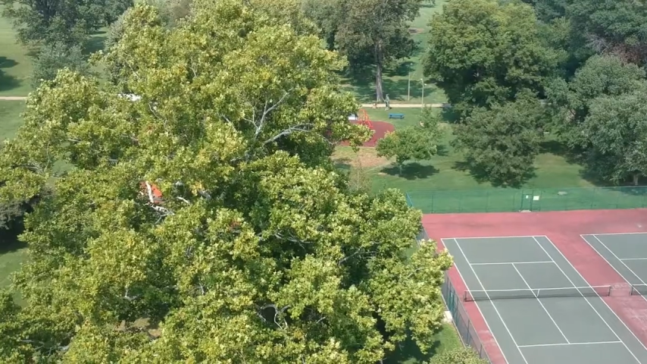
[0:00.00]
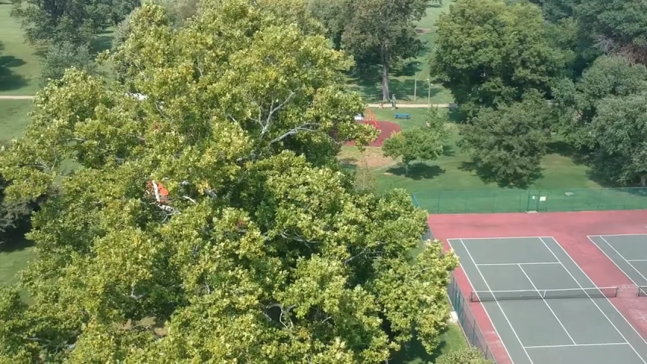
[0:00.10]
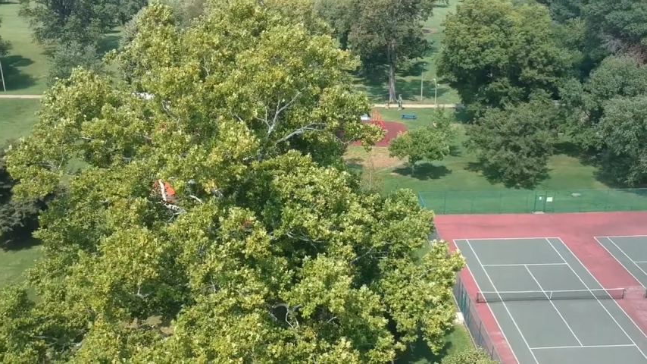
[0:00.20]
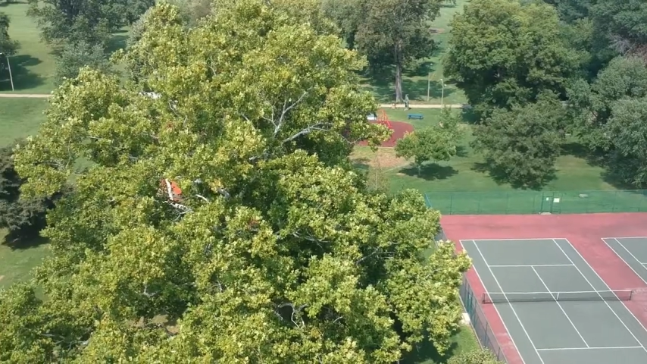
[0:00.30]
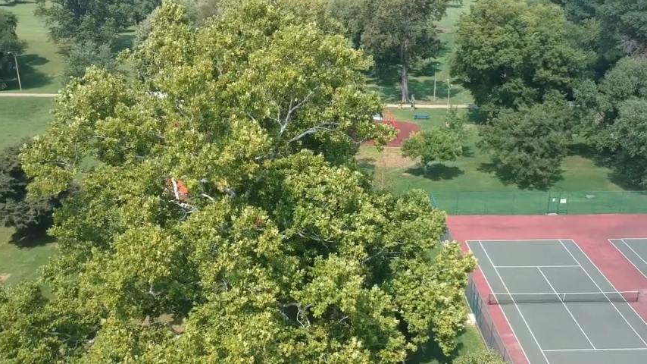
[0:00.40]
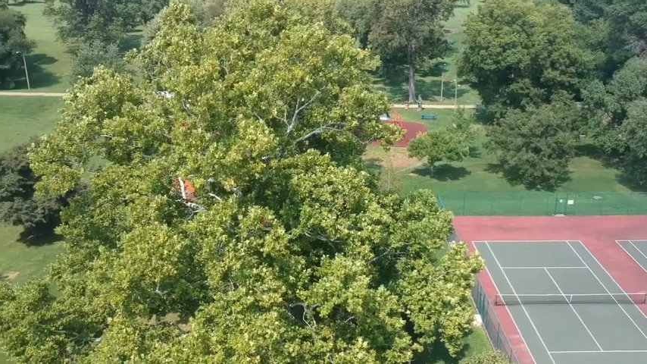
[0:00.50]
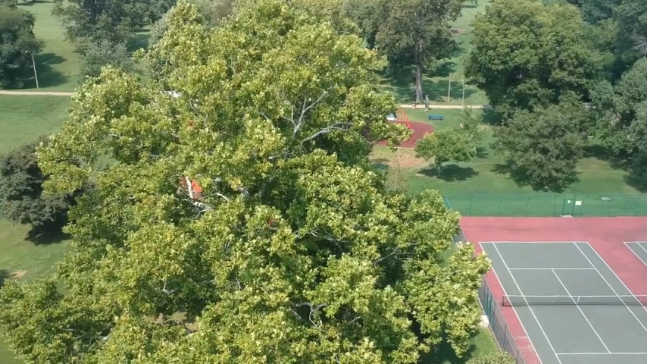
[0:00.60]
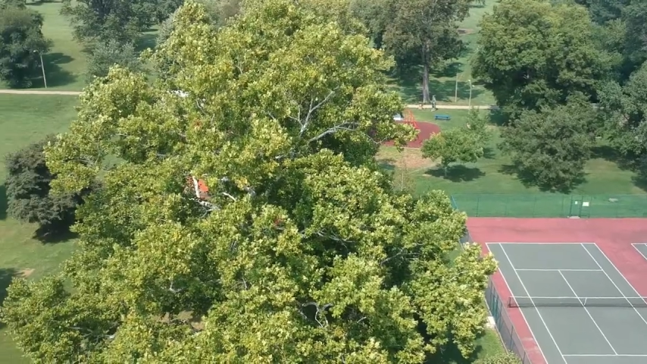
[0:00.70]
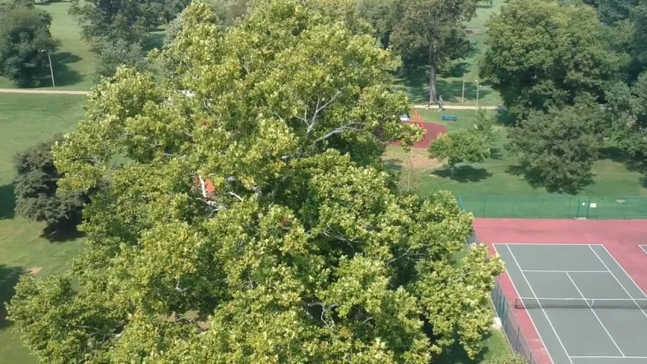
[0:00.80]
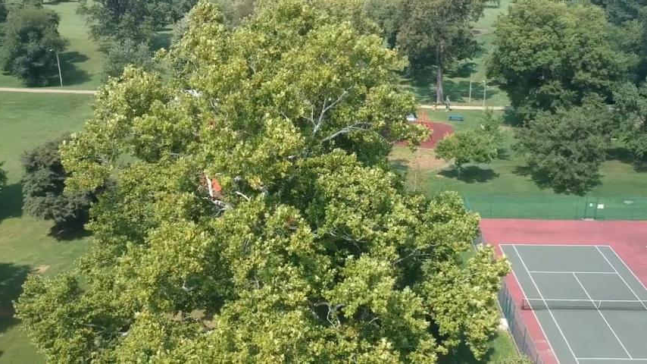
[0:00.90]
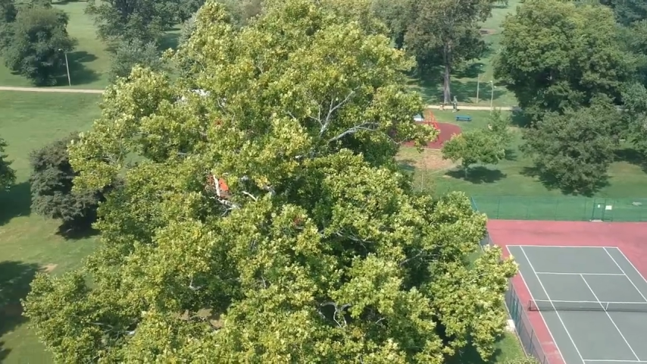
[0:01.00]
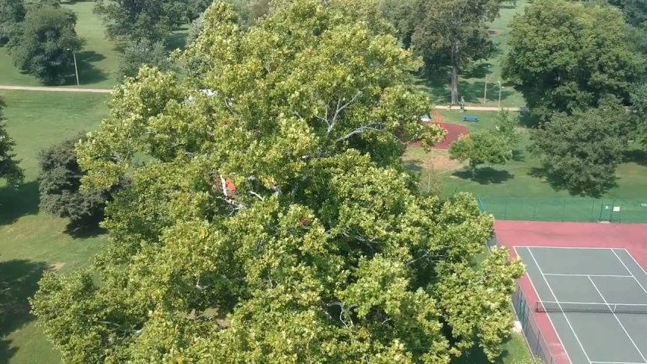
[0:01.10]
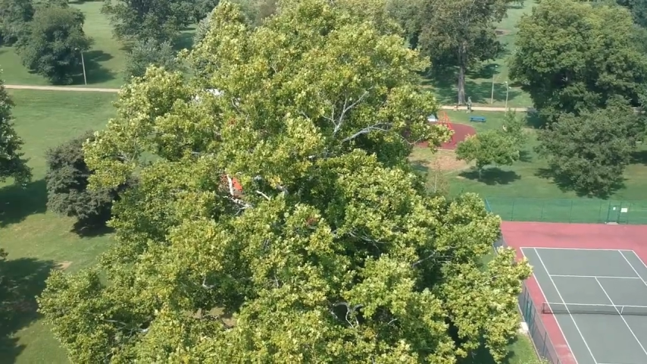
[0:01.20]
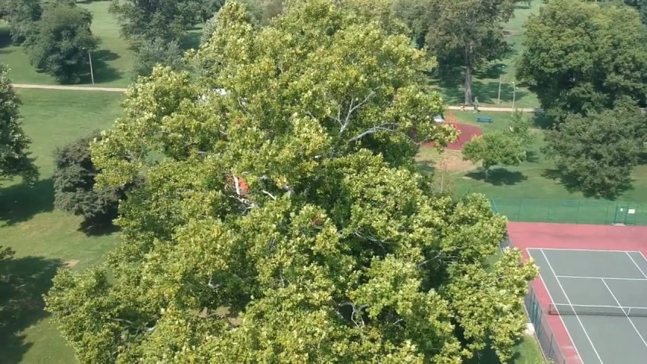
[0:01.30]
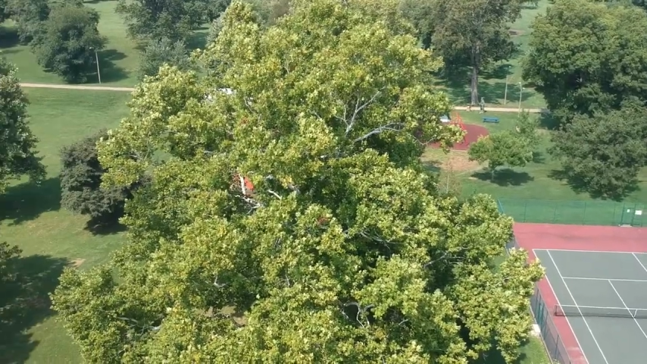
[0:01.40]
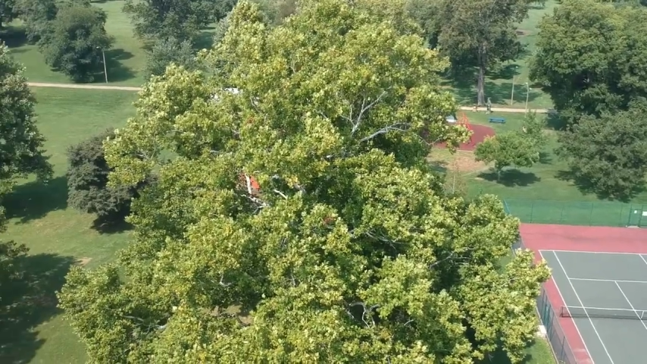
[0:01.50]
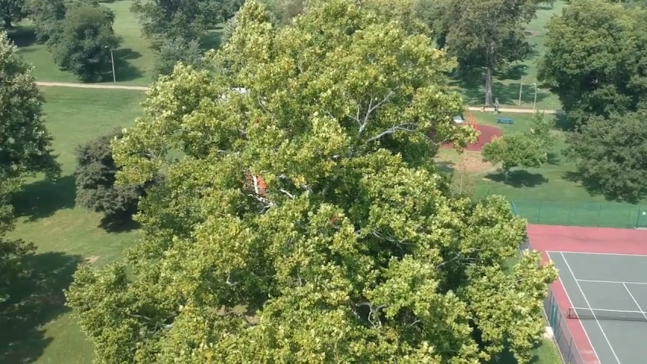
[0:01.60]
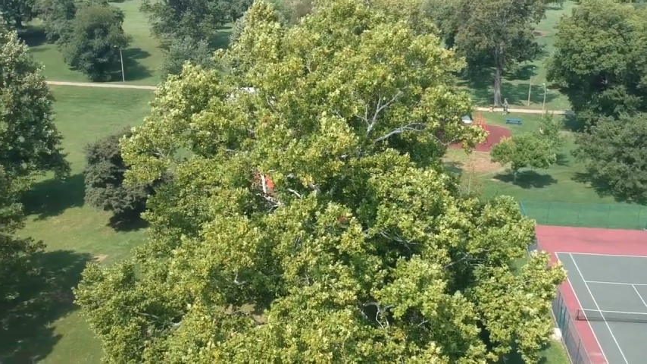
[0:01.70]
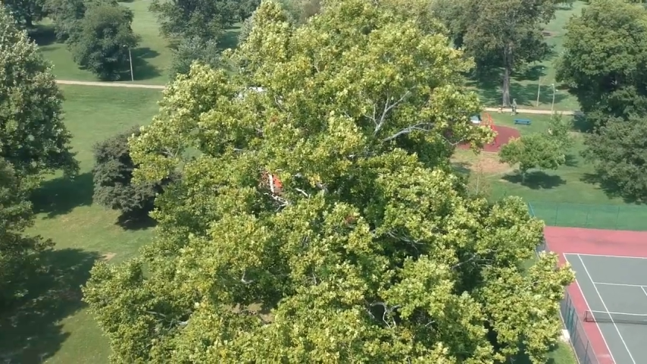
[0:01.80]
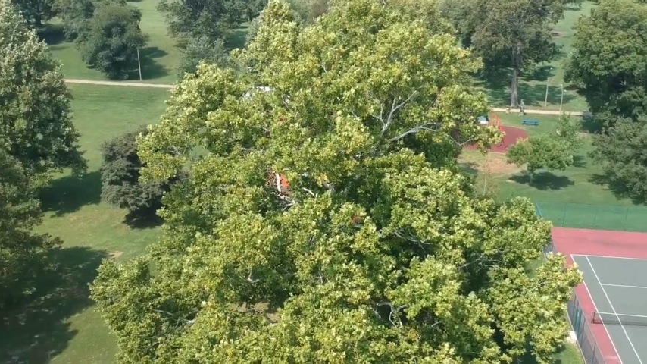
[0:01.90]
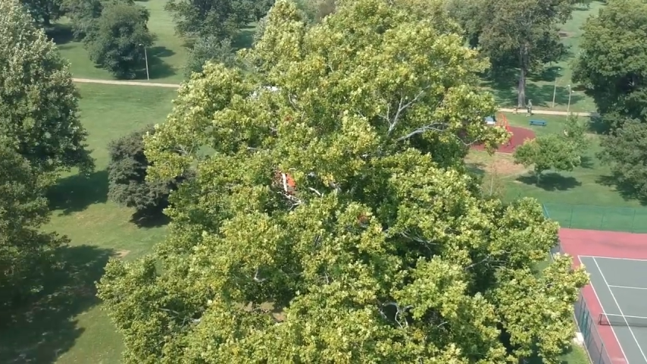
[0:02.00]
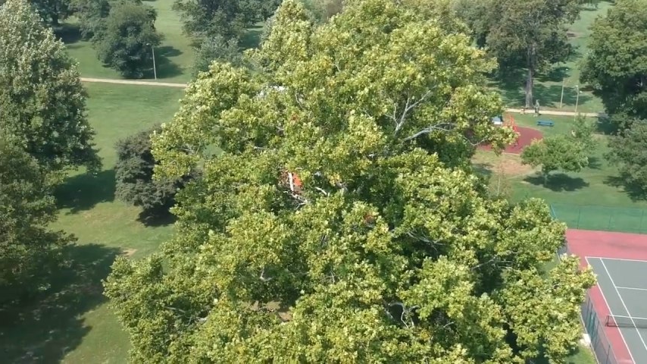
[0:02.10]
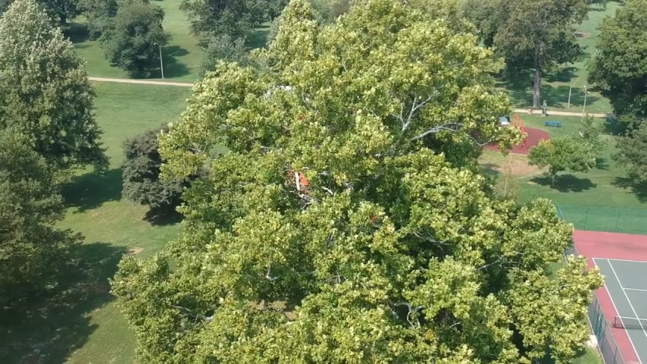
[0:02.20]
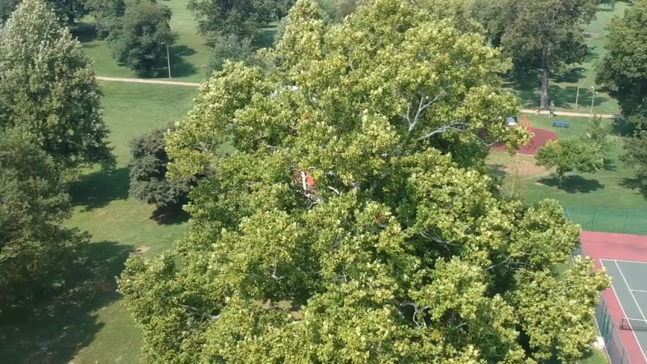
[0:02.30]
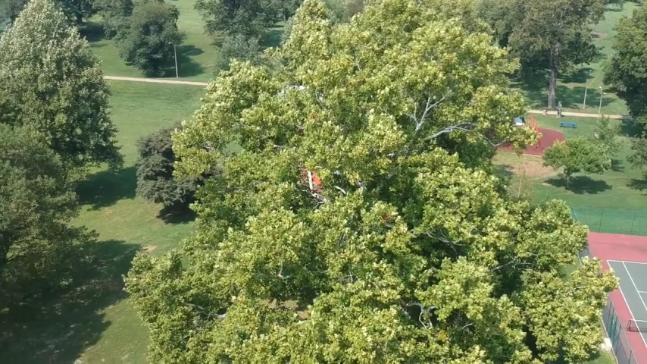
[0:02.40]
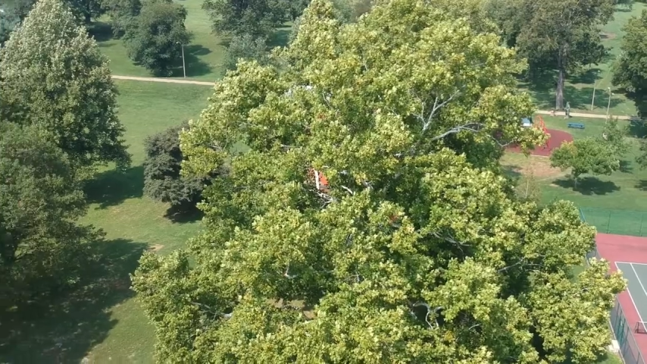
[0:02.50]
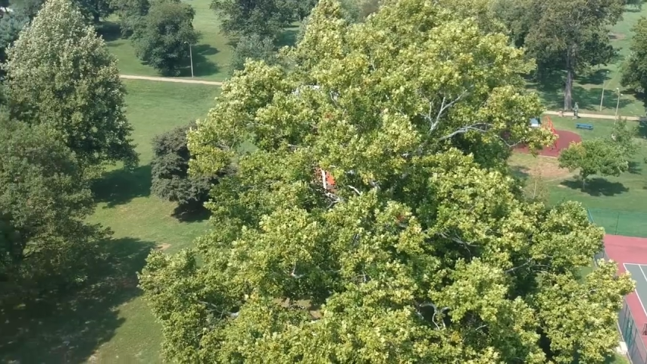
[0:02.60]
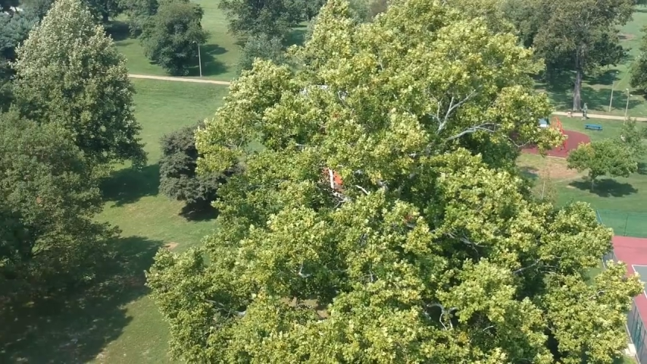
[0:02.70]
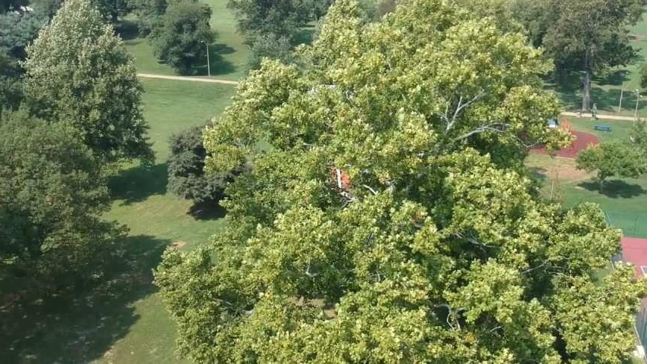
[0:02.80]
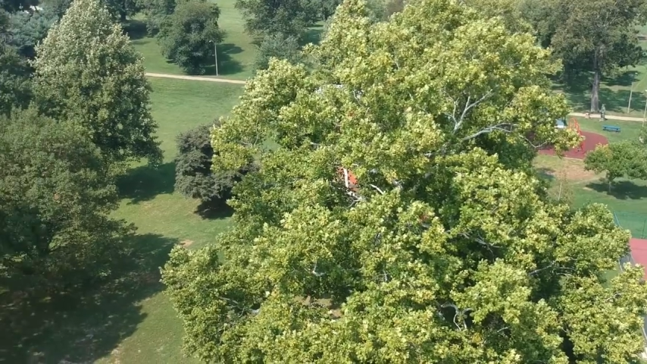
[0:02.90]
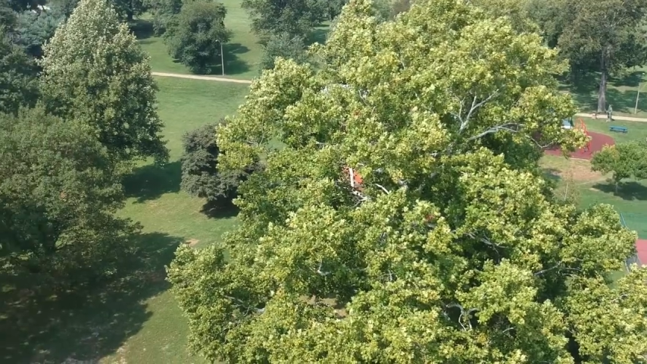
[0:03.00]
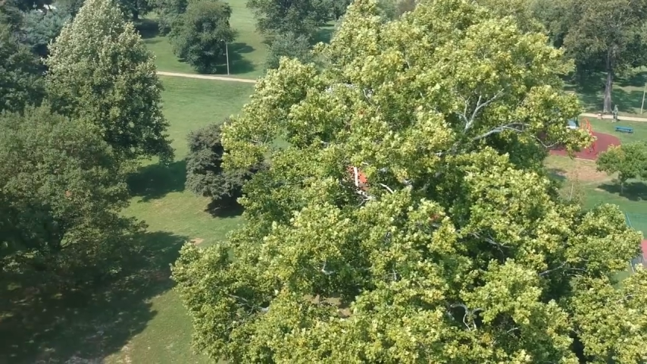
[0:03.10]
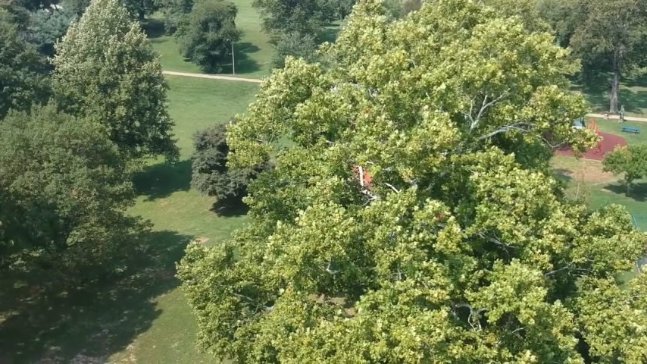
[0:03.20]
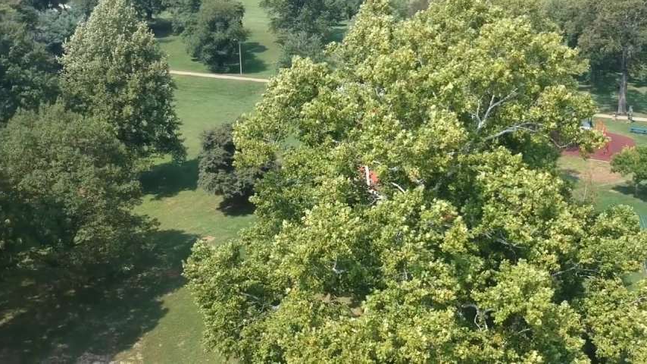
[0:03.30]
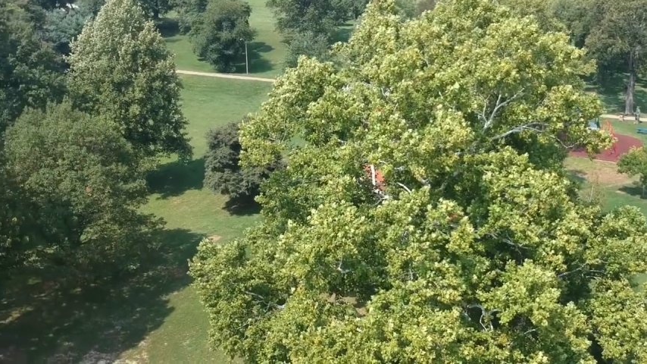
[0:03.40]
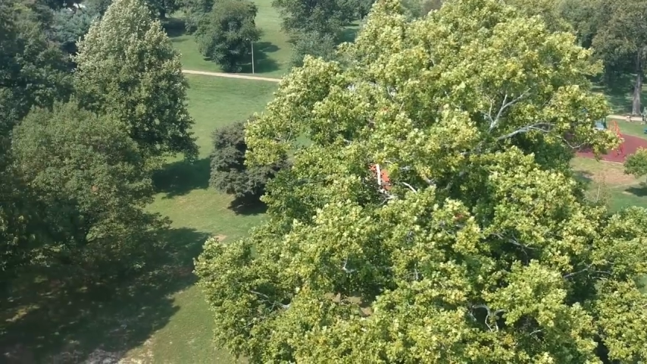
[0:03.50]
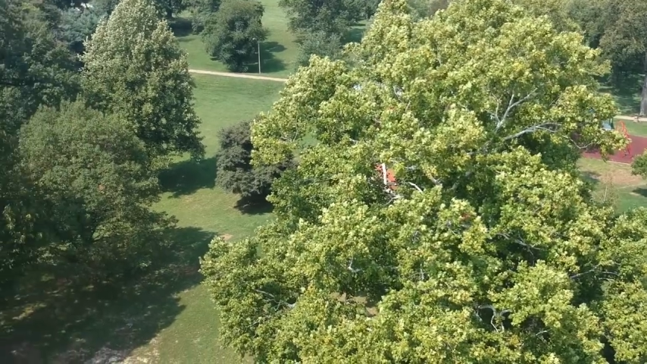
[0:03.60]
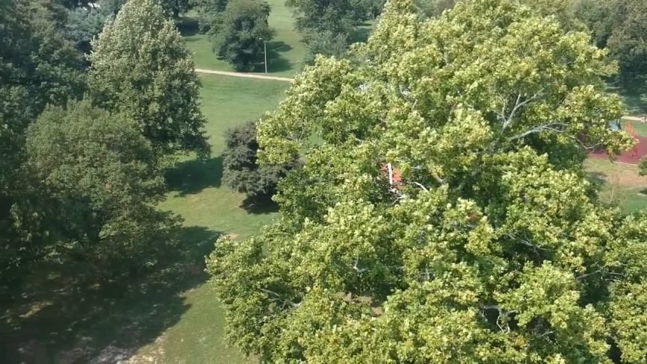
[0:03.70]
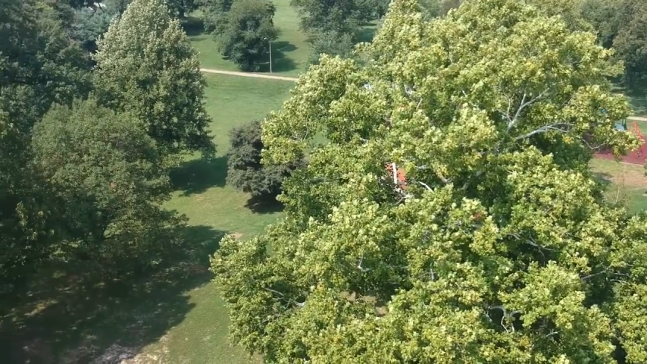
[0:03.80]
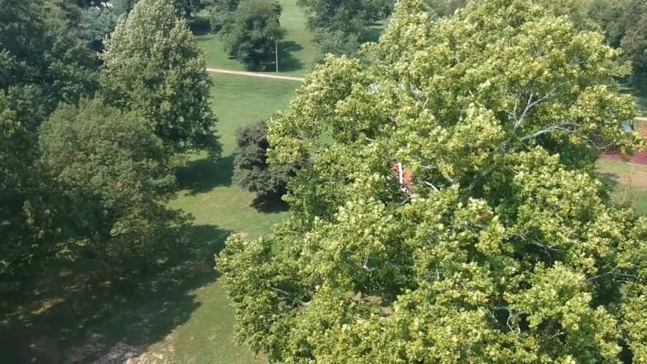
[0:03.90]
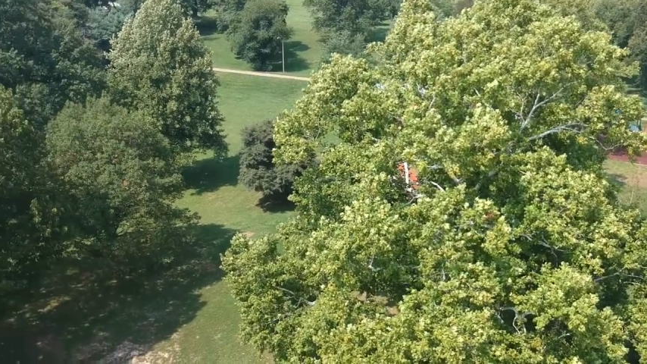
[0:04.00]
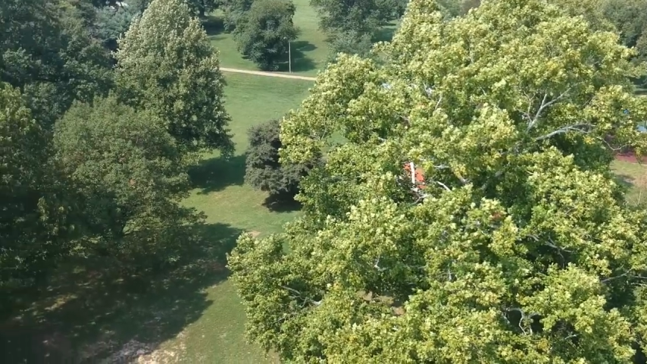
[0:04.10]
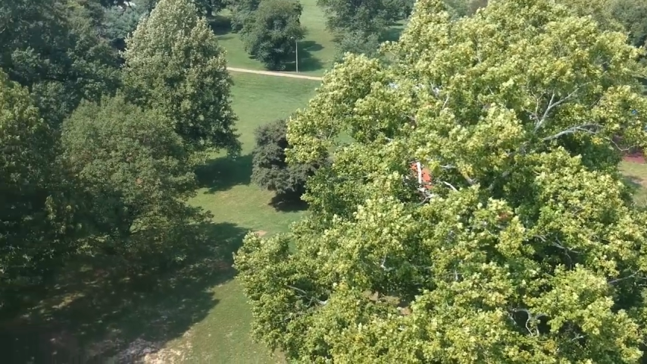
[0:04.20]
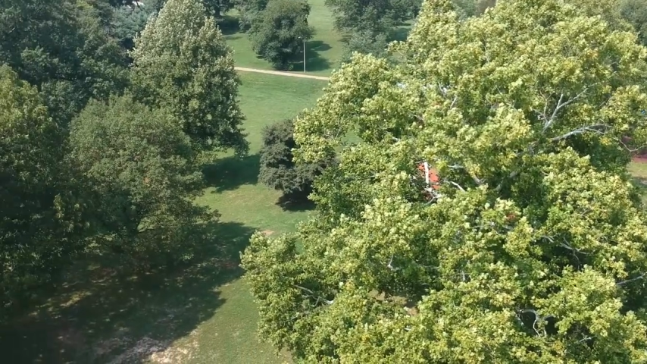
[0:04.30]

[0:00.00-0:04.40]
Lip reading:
Nobody's mouth can be seen.